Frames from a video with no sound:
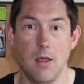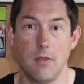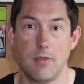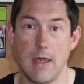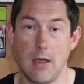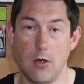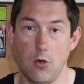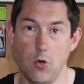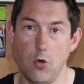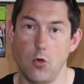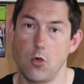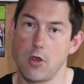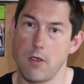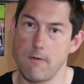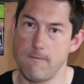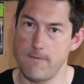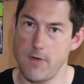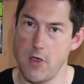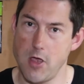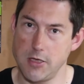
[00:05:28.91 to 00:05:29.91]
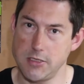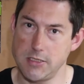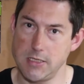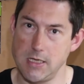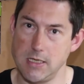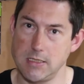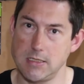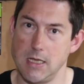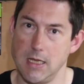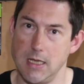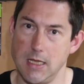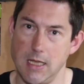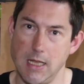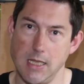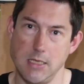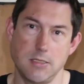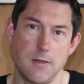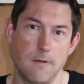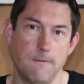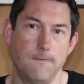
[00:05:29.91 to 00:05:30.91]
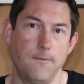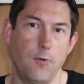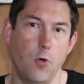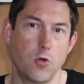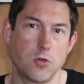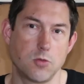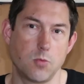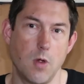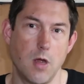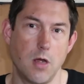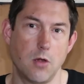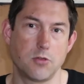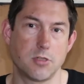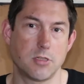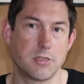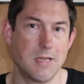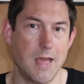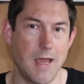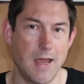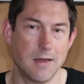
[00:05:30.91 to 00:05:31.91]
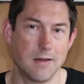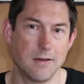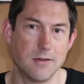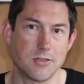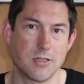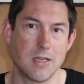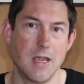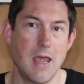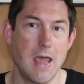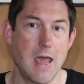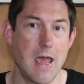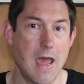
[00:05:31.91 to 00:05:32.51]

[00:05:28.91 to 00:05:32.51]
They're all converted into Forge World tanks,